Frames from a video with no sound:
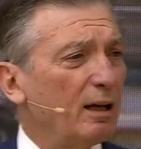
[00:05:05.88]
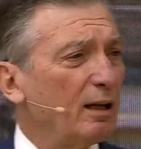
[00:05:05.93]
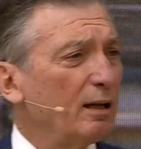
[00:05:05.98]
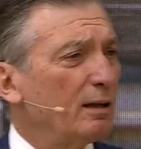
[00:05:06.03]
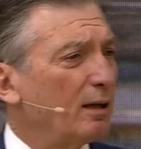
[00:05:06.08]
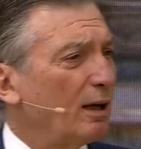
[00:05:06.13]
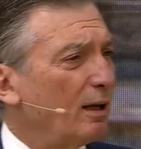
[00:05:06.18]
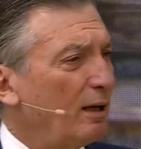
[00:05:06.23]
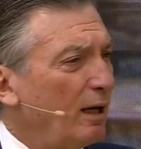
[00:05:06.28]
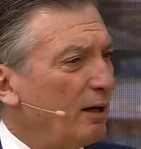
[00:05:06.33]
end
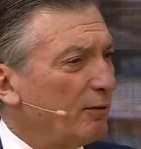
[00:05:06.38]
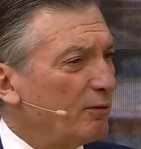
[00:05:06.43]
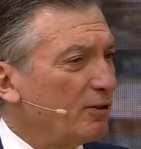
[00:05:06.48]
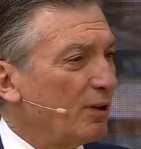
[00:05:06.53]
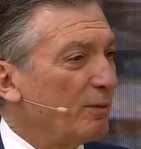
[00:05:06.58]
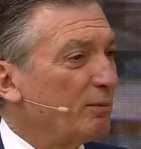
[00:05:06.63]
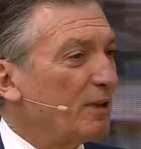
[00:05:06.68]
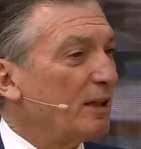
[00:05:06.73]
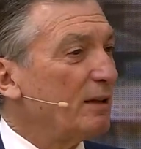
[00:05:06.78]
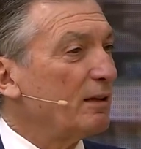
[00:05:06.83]
I'd have
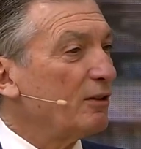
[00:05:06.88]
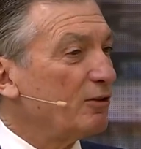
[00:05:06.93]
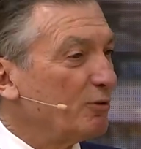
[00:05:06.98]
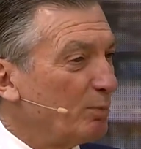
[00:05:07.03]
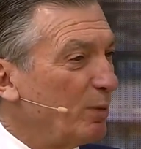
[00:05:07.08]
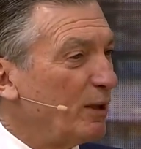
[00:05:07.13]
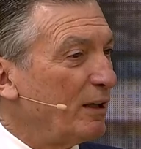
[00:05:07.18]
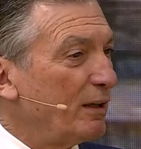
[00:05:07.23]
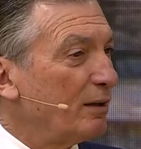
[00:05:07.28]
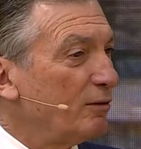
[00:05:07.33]
something that's
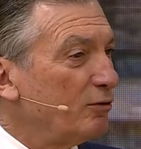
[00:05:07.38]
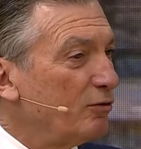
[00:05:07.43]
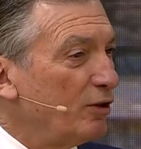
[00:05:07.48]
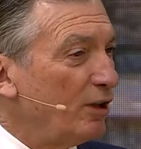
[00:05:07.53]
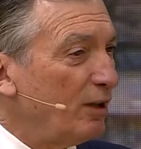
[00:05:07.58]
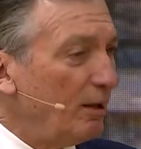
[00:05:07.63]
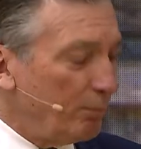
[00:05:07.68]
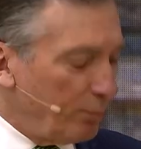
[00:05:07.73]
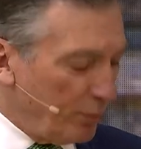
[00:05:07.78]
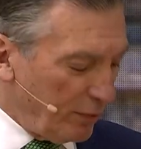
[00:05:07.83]
big and
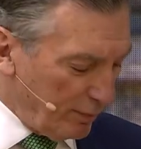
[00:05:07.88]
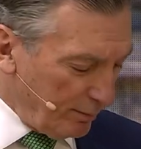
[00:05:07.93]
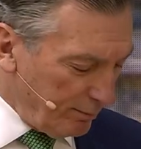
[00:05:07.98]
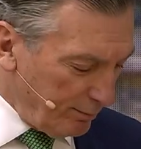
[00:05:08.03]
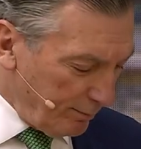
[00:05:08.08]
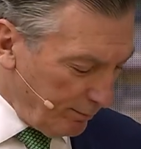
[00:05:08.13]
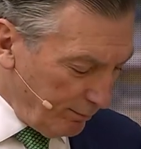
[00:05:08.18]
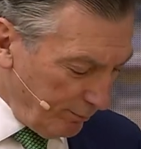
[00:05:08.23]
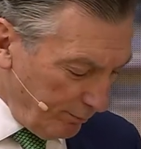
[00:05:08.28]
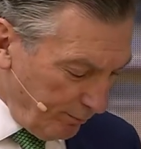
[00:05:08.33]
cheap.
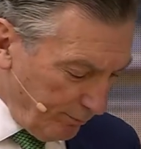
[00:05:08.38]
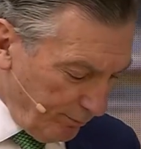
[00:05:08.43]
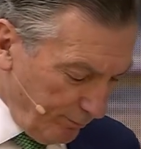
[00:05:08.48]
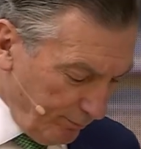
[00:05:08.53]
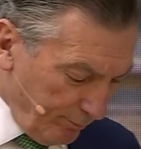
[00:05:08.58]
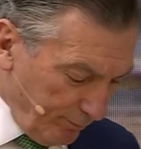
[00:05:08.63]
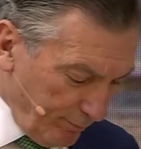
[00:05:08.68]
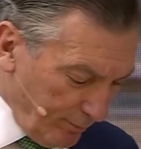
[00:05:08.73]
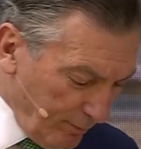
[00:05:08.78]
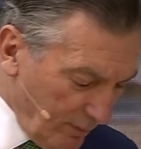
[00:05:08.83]

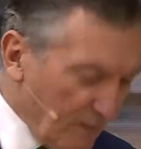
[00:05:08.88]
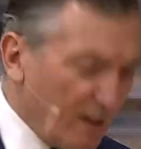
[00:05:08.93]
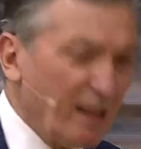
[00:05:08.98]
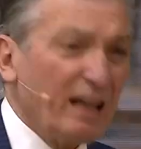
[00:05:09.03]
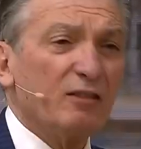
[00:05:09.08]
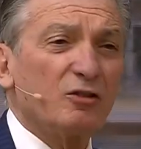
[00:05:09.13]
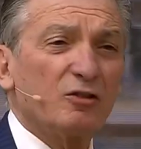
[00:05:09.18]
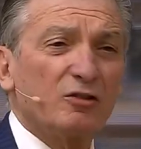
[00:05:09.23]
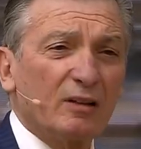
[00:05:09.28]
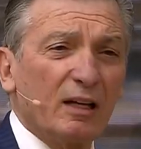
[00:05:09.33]

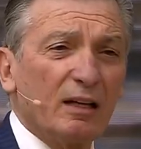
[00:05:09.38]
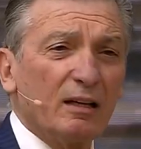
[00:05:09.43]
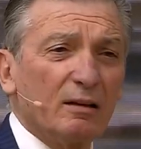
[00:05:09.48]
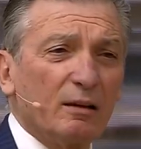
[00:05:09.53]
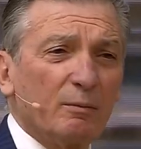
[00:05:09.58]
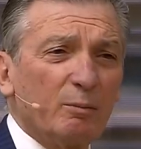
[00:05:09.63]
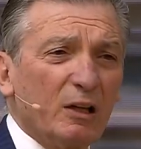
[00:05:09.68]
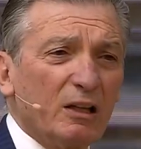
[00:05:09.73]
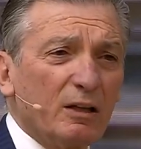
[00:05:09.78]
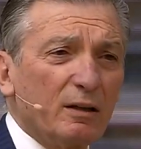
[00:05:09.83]
That's
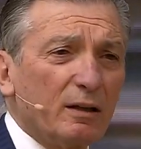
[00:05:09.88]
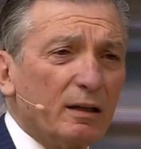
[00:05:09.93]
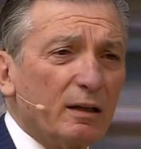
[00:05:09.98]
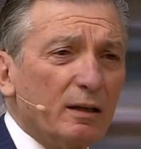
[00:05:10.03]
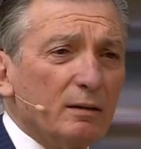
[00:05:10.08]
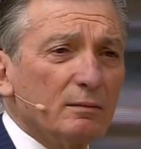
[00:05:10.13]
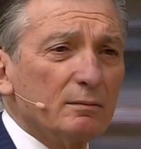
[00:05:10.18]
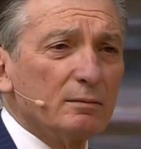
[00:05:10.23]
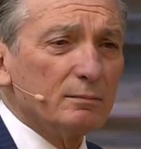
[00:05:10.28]
scalability.